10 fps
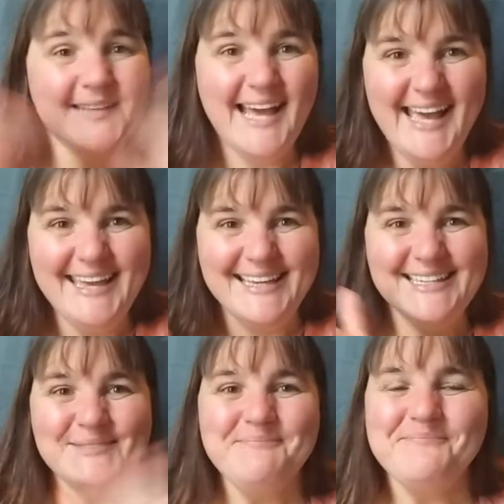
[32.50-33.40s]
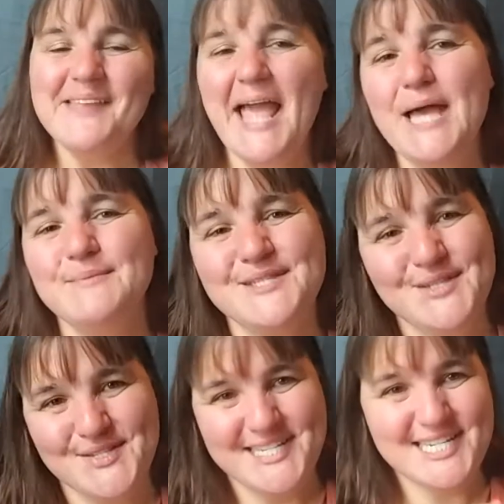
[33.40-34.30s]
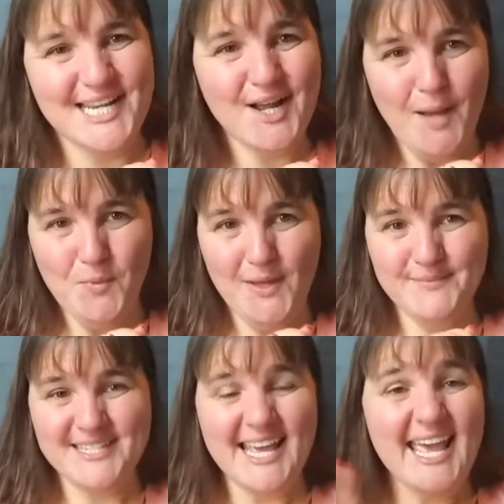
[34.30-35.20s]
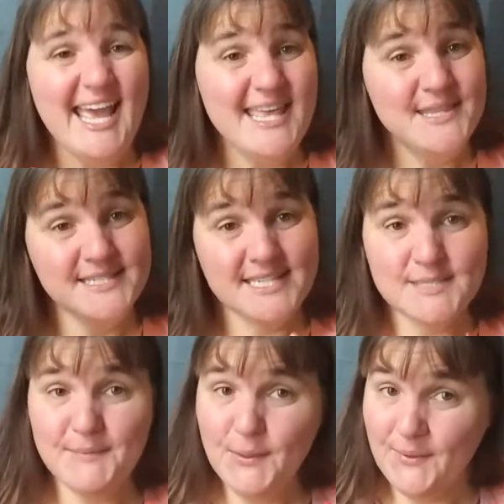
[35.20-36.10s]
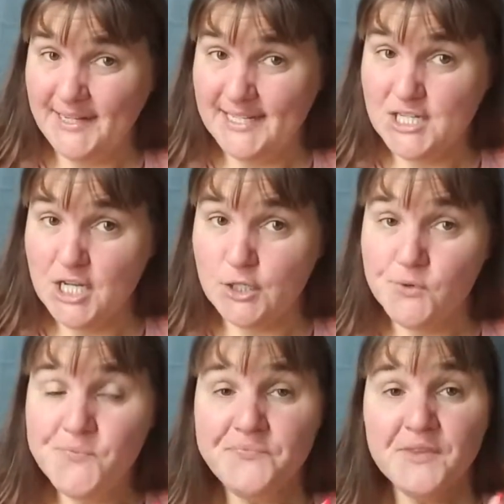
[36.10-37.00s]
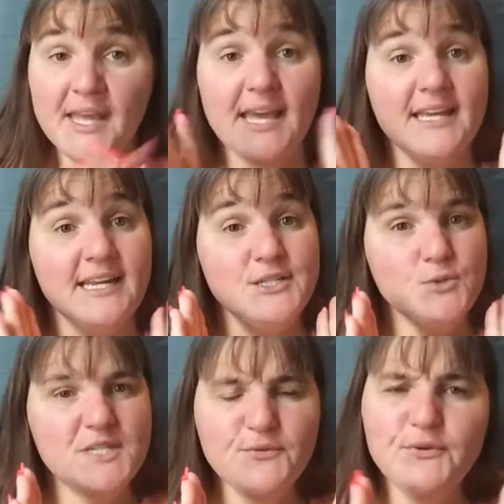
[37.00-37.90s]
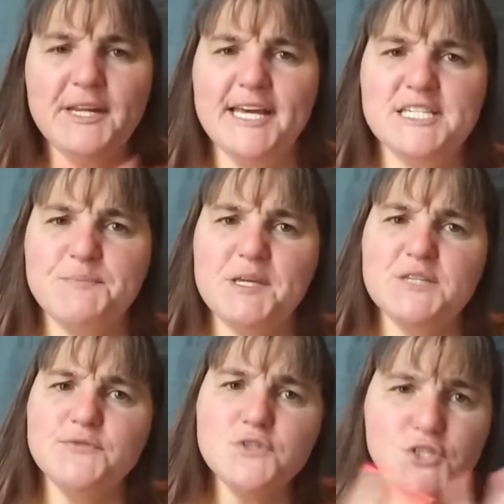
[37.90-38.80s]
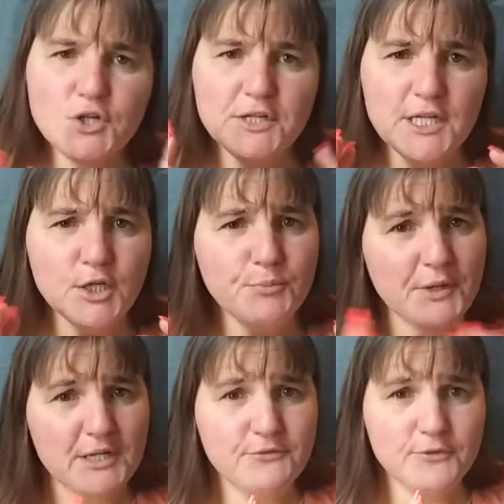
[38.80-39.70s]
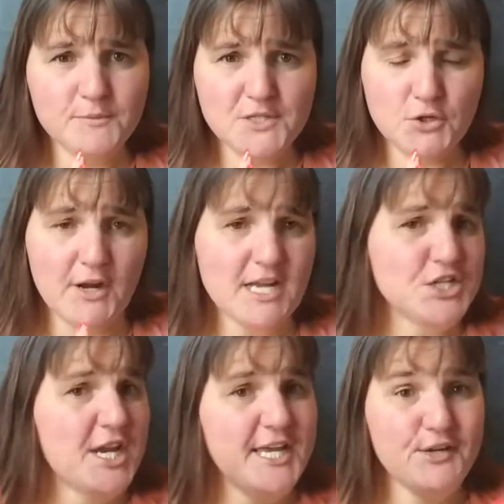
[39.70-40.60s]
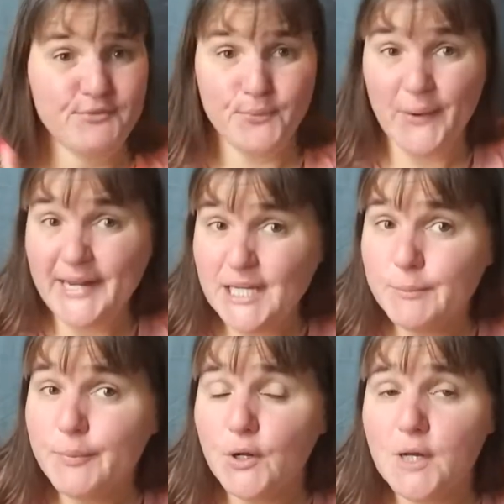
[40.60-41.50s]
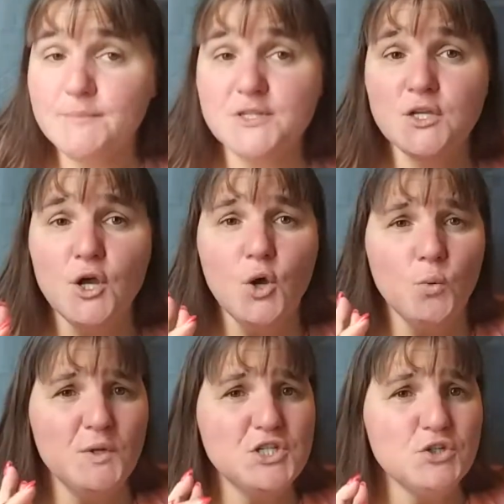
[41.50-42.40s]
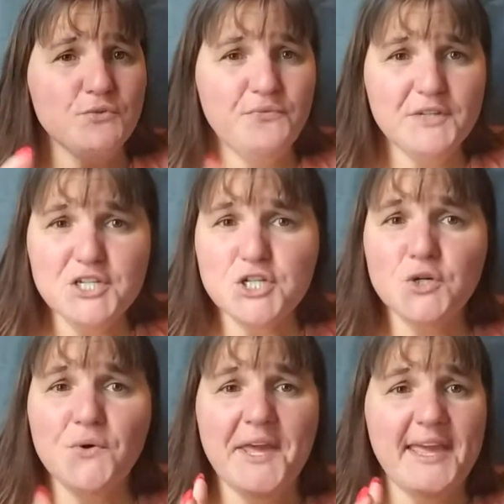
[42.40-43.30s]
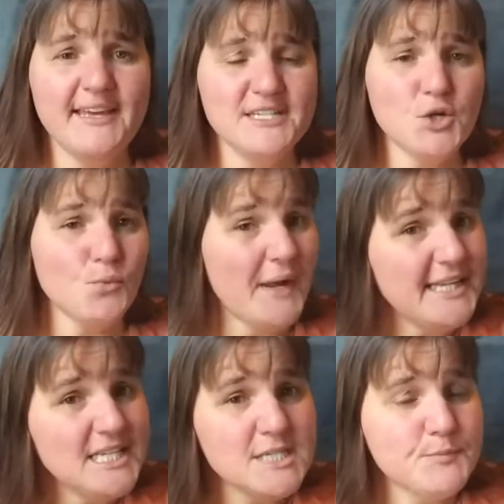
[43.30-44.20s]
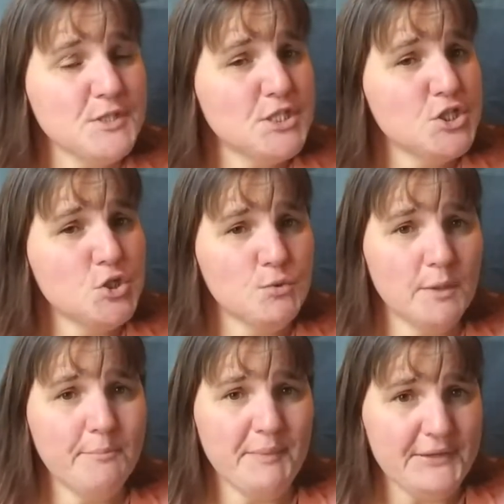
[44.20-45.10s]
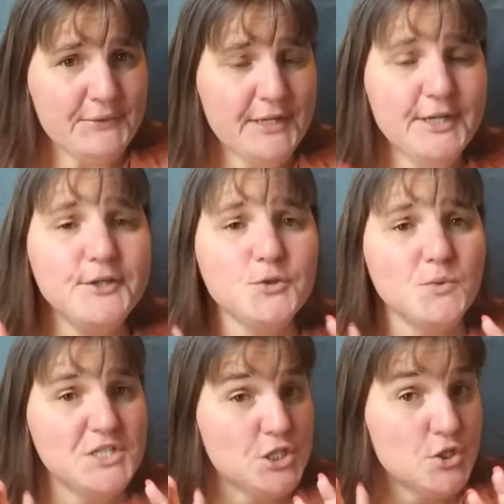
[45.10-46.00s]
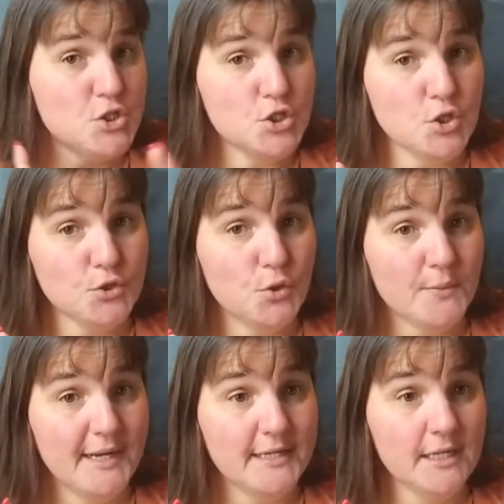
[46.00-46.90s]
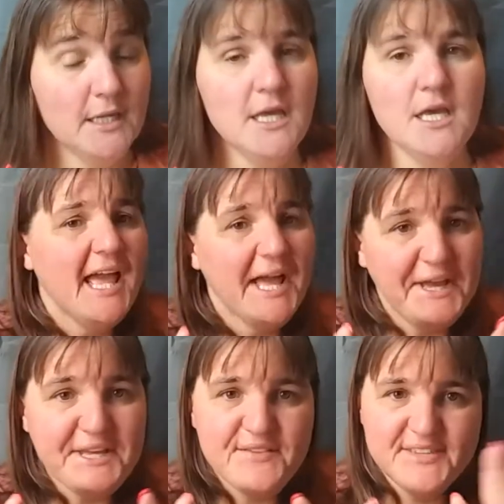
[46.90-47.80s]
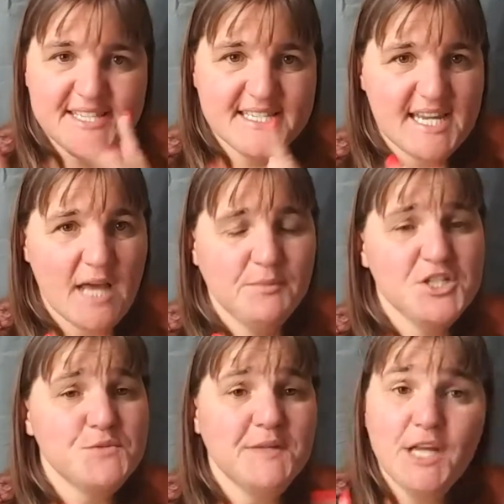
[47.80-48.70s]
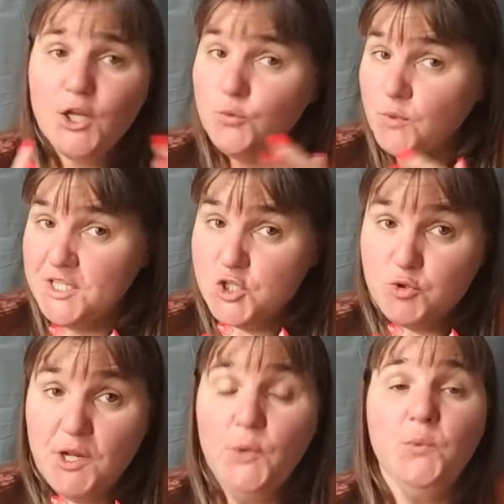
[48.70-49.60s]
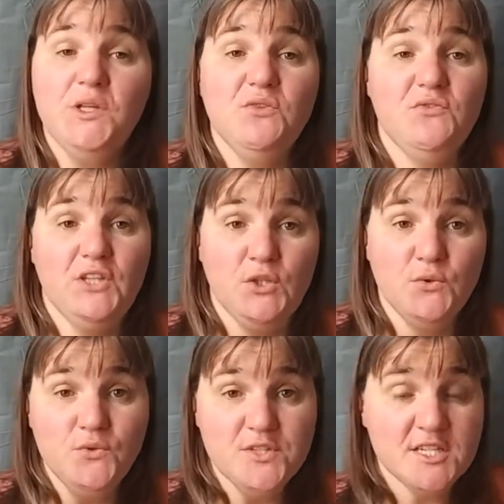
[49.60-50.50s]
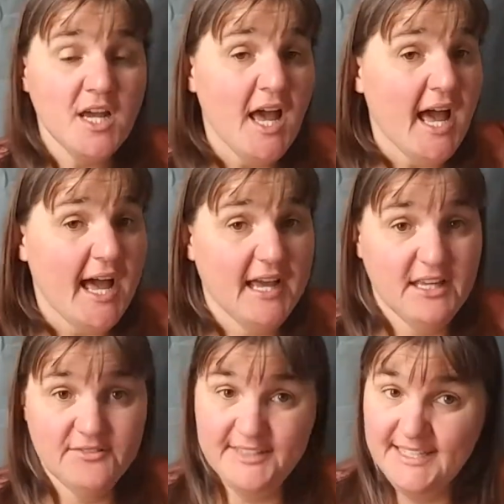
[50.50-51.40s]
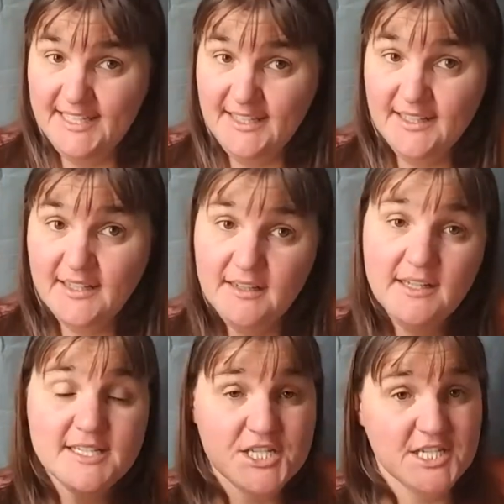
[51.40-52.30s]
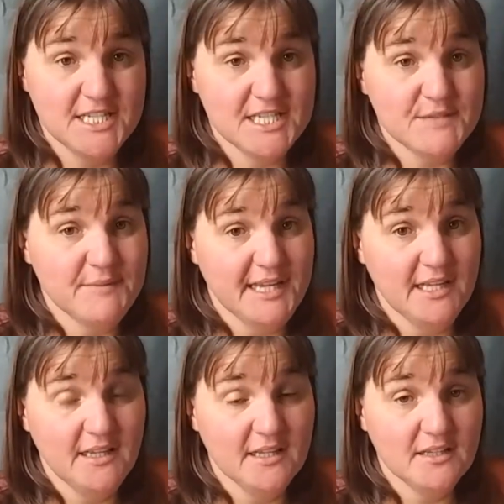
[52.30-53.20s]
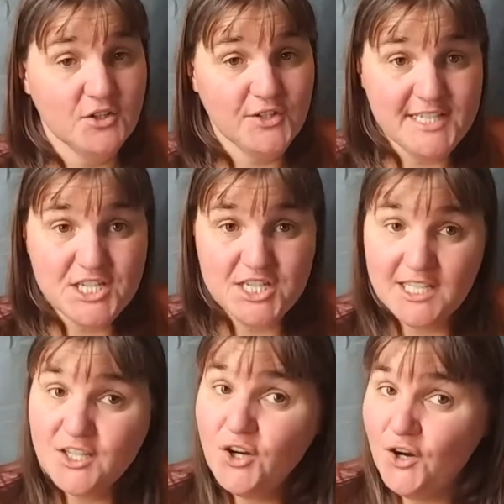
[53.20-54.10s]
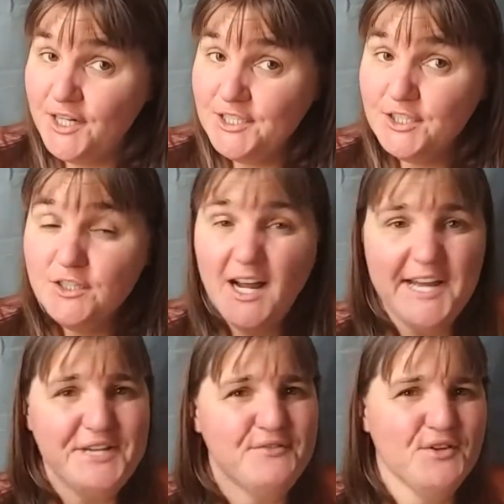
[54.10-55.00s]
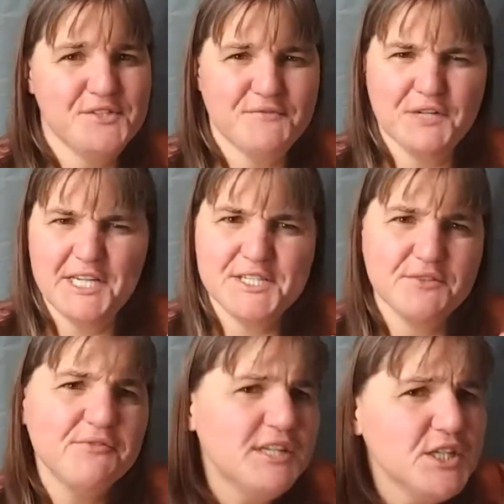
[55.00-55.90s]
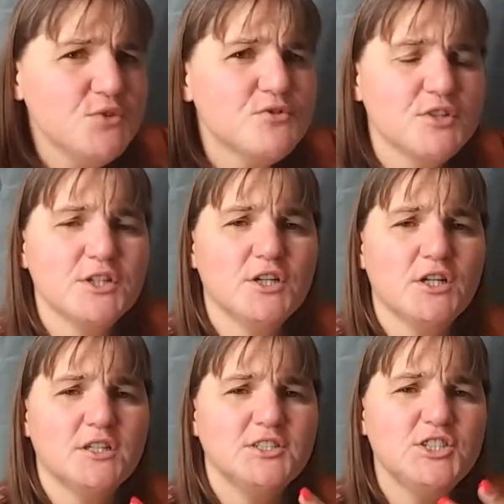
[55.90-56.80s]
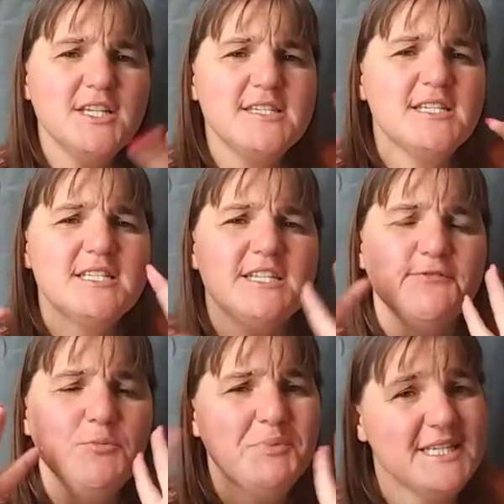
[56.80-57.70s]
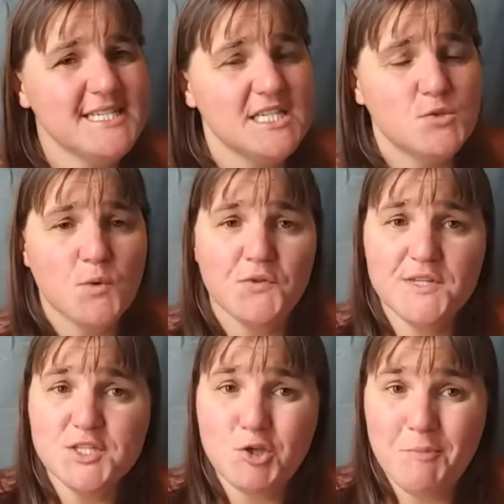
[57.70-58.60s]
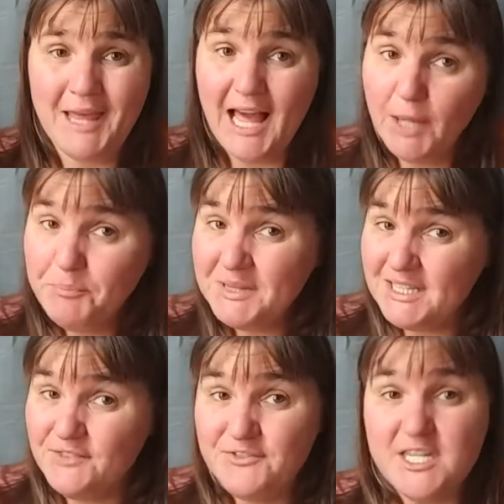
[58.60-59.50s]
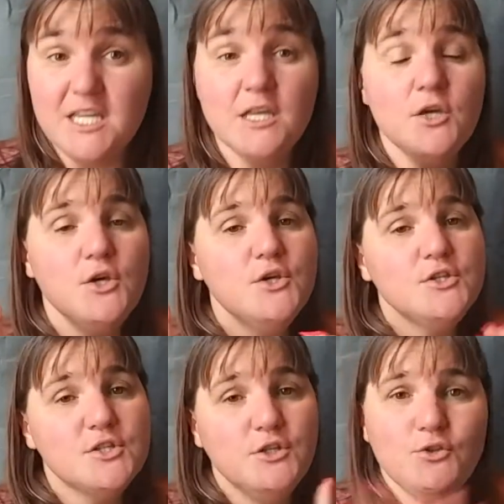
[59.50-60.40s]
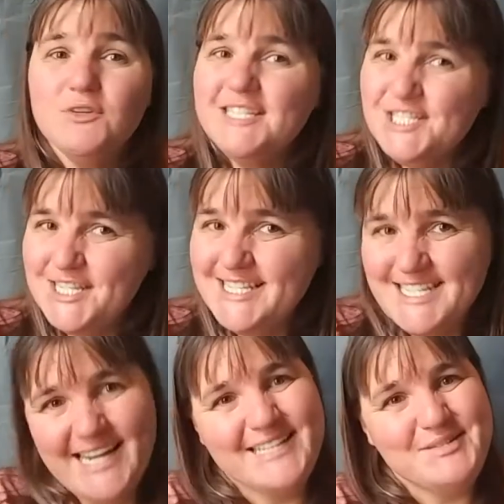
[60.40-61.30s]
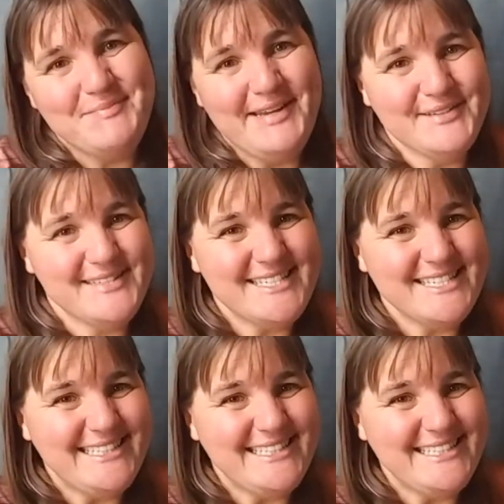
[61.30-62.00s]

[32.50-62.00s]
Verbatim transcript: Hi, I'm Susy J. Cobwebs, and this is my writing channel. And I do different aspects for starting a brand from scratch. I have writing prompts, which are fictional, and writing sprint to a better health, which is journal writing. I have establishment and restaurant reviews. I have Nika. She is my green cheek conure. I have all different kinds of videos on her, just different places where this could be uplifting, so you can just check them out.